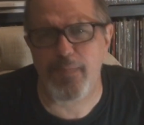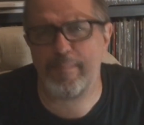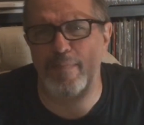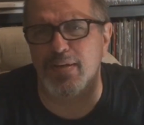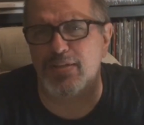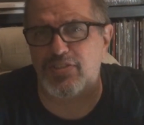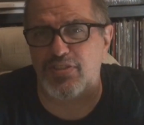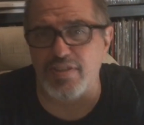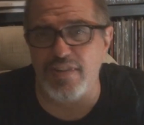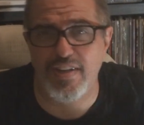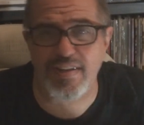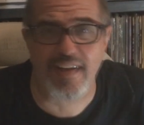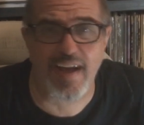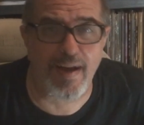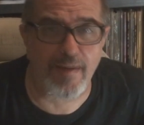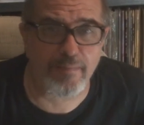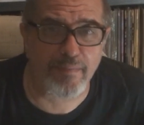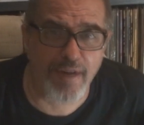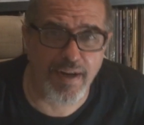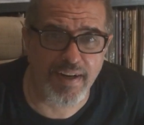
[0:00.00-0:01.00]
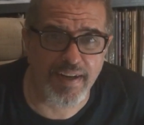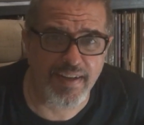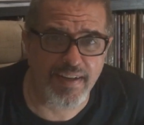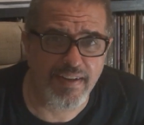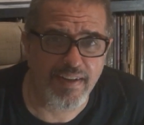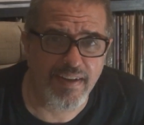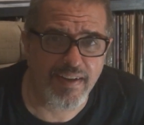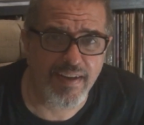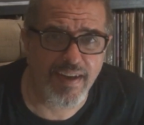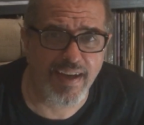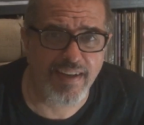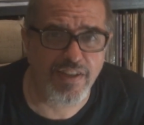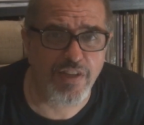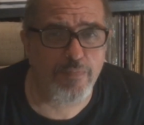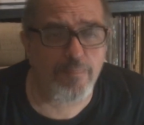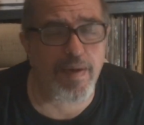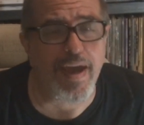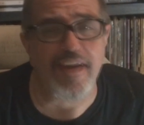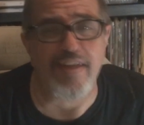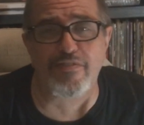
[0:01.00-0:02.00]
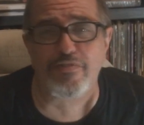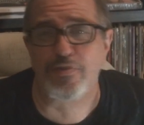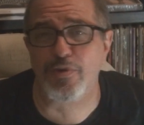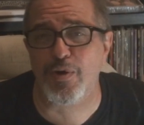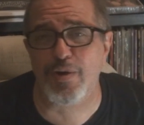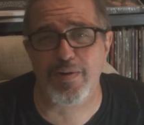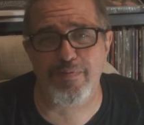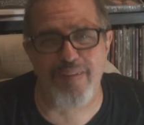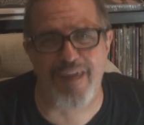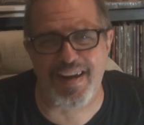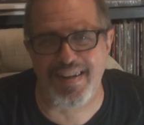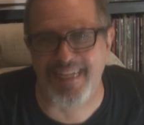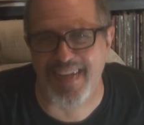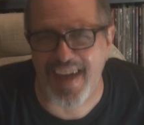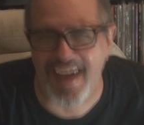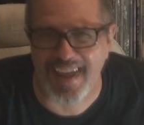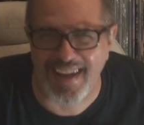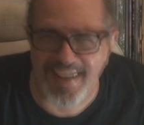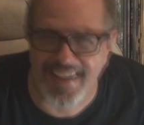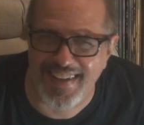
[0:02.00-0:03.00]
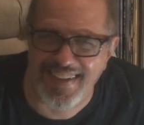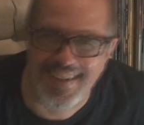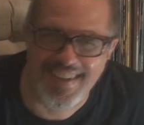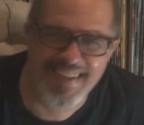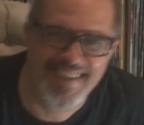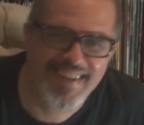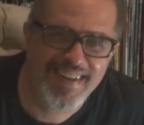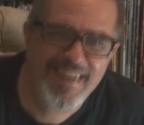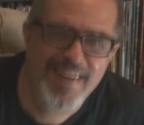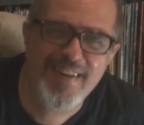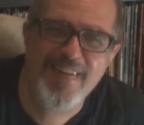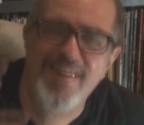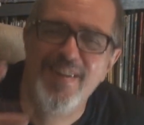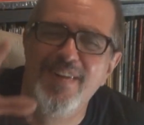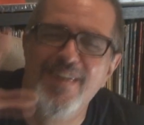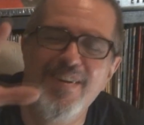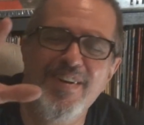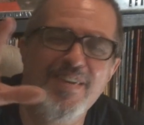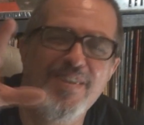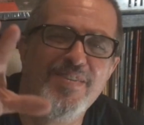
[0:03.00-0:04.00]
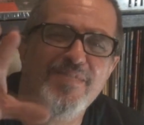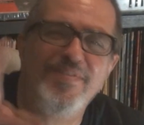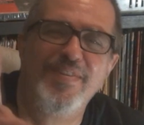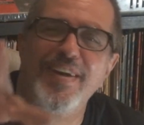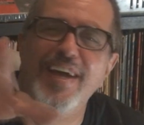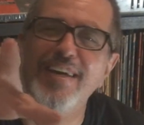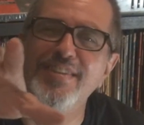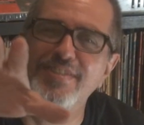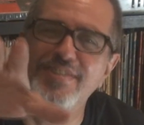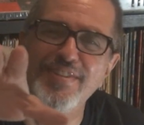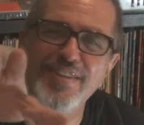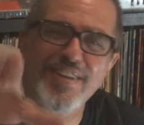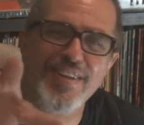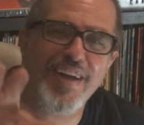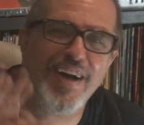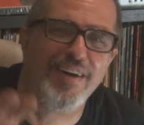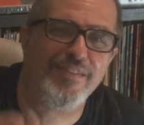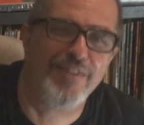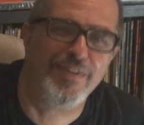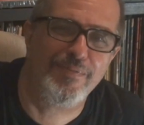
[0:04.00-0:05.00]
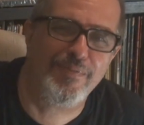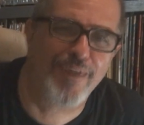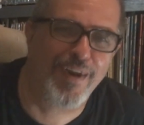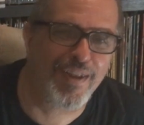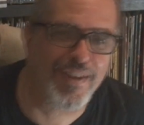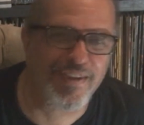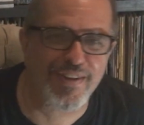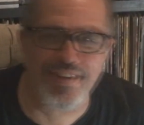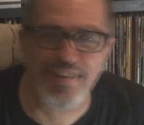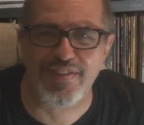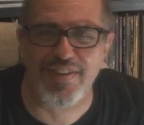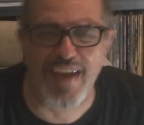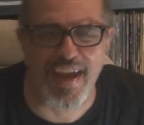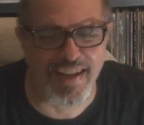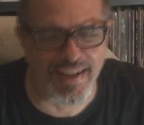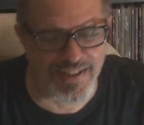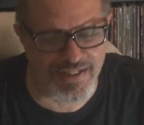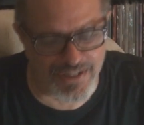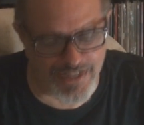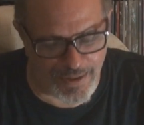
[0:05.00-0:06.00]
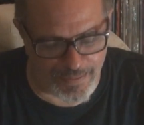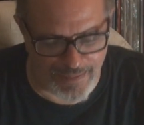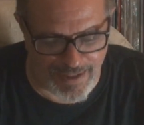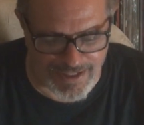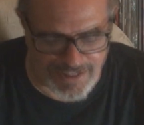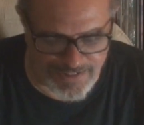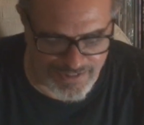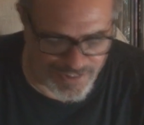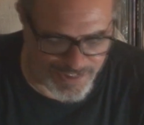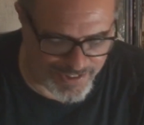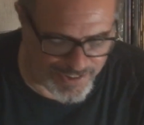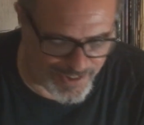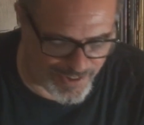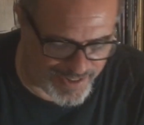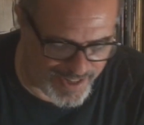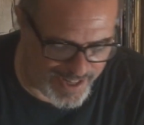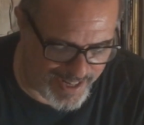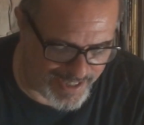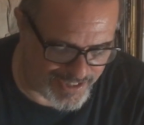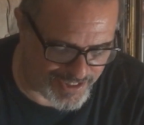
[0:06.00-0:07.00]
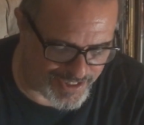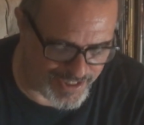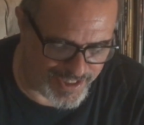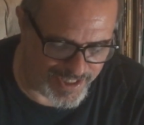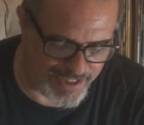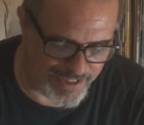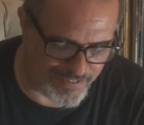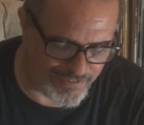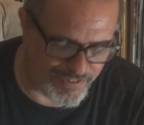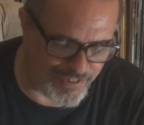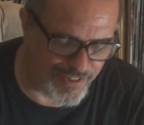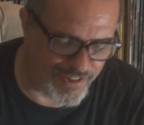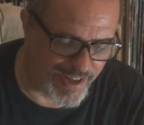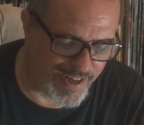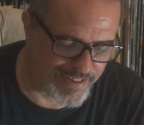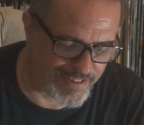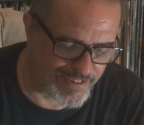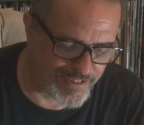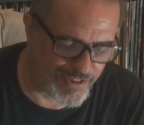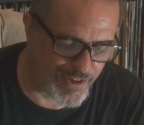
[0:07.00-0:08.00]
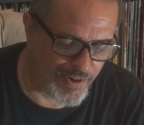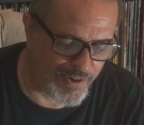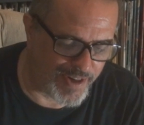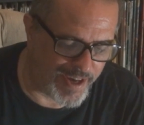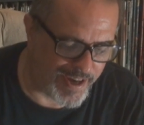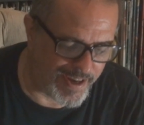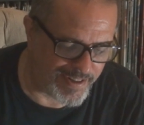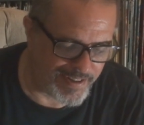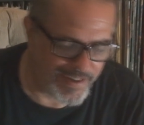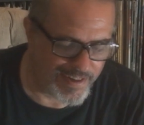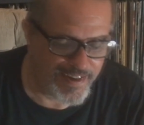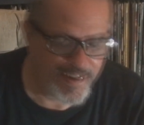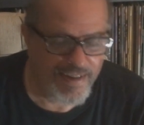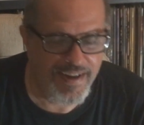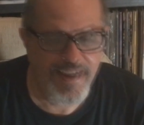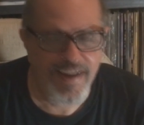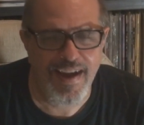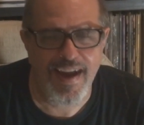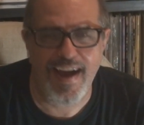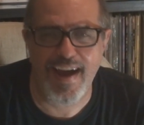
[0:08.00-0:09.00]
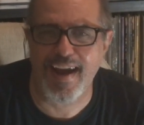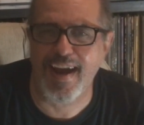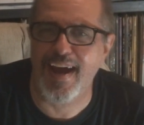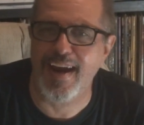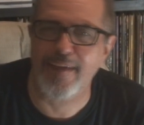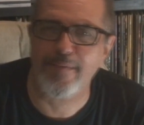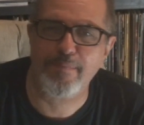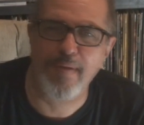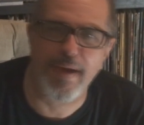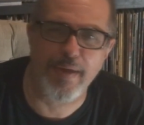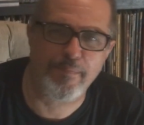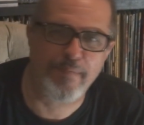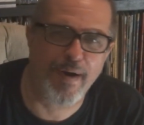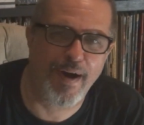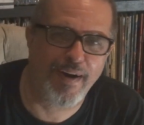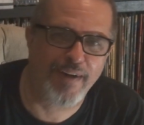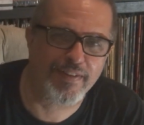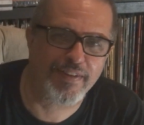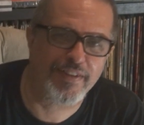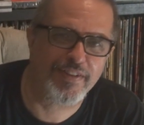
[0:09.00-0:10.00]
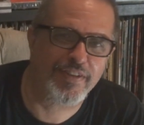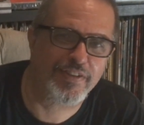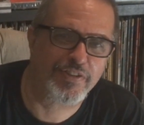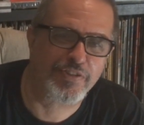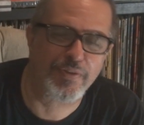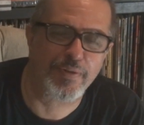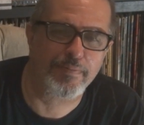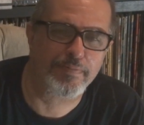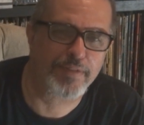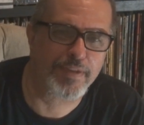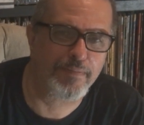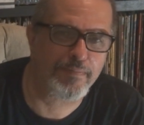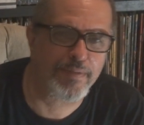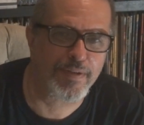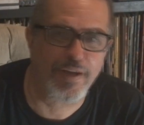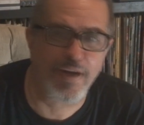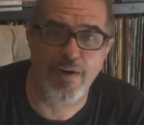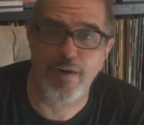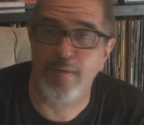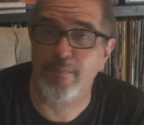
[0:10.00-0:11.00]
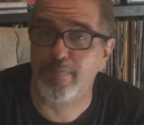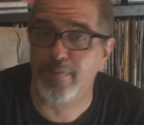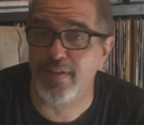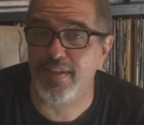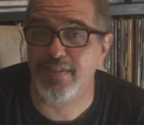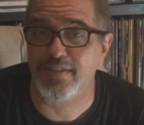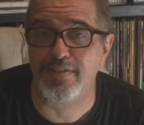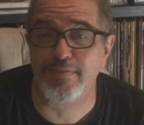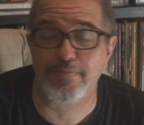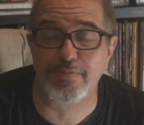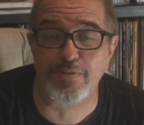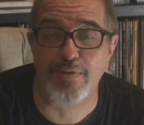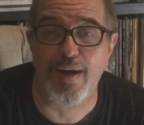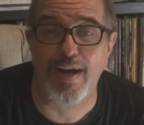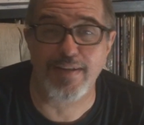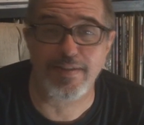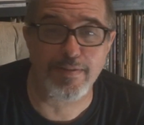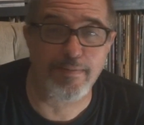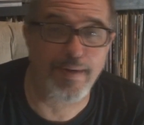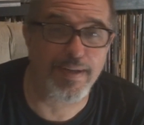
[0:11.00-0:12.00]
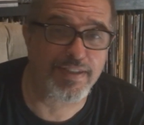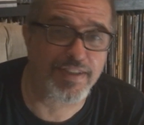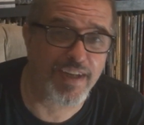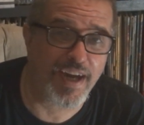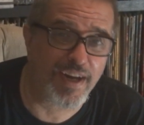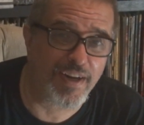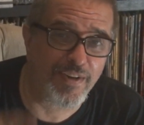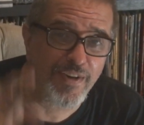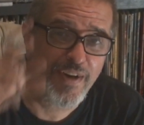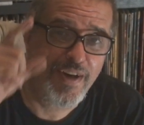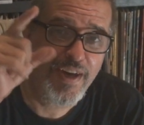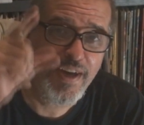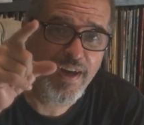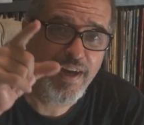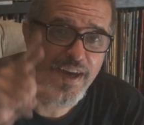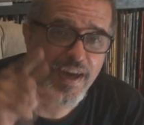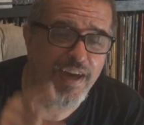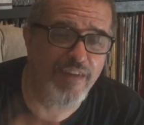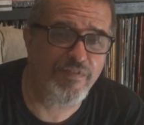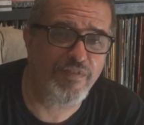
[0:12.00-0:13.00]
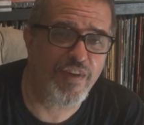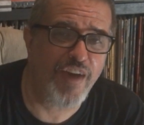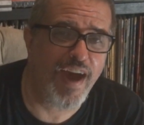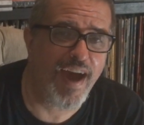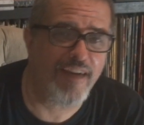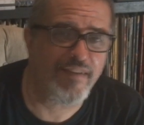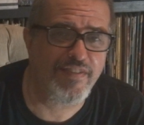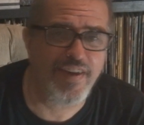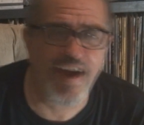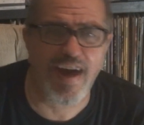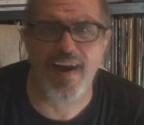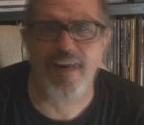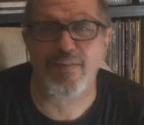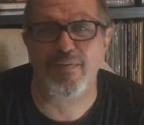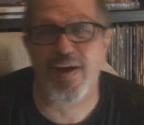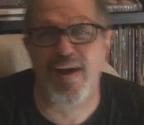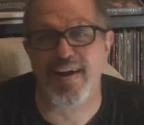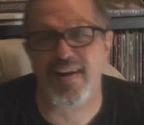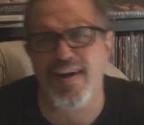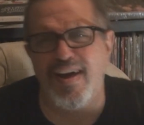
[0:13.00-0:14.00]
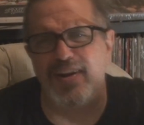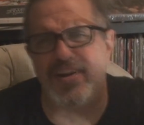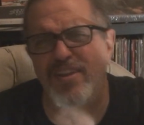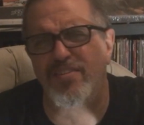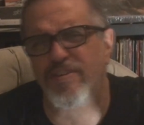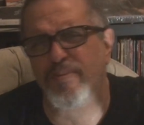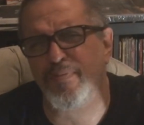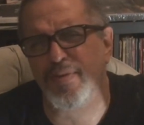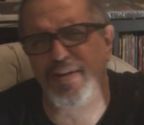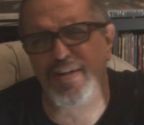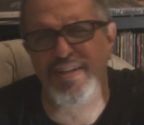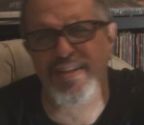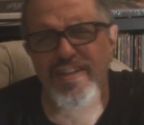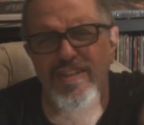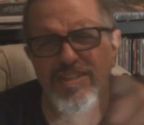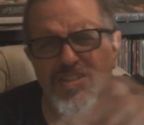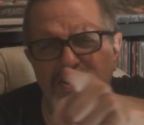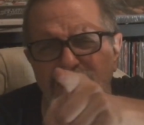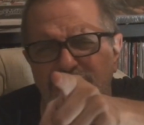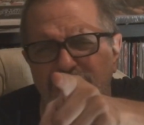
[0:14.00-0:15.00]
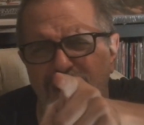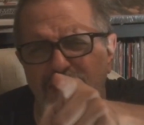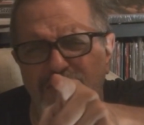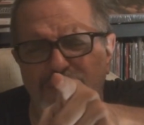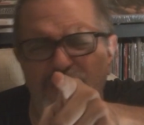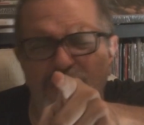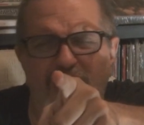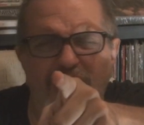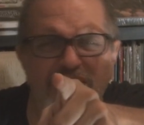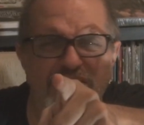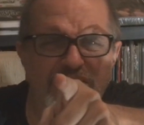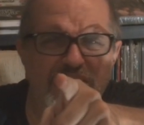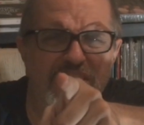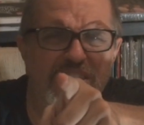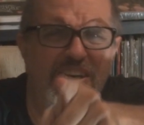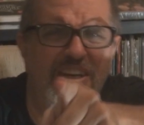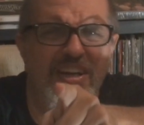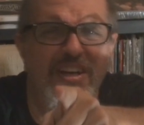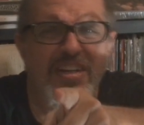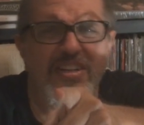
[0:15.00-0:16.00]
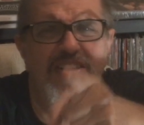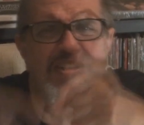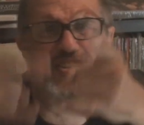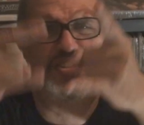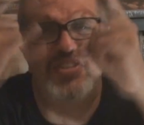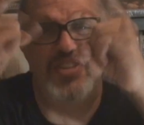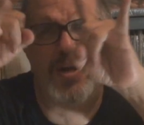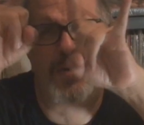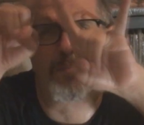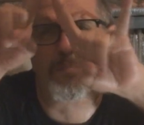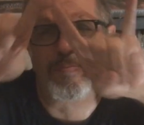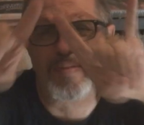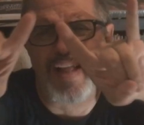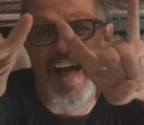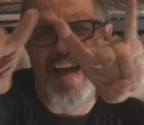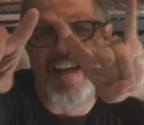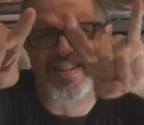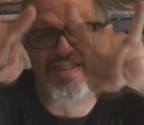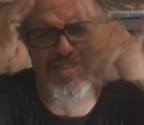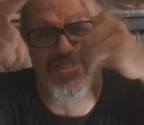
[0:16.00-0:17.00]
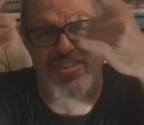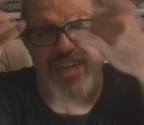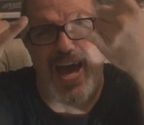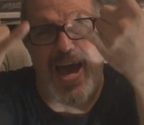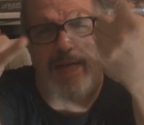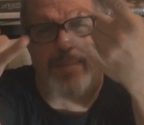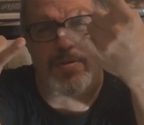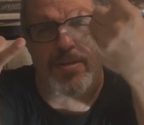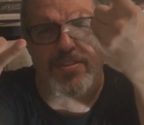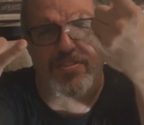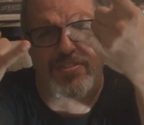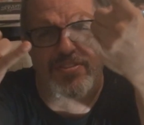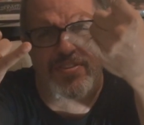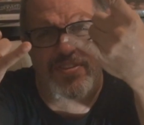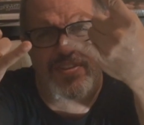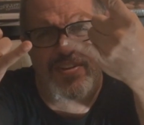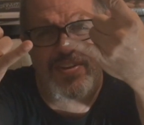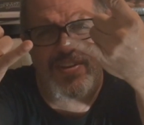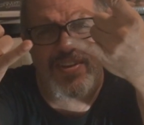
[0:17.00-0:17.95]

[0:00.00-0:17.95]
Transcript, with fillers: be bitching a lot, buddy, and you may have ruined my day. But I still love you, brother, and thank you so much for the donation. And if you like to donate, I got a PayPal in the description below. And please subscribe to my channel if you have not. Right on, everybody. Stay frosty. Listen to Black Sabbath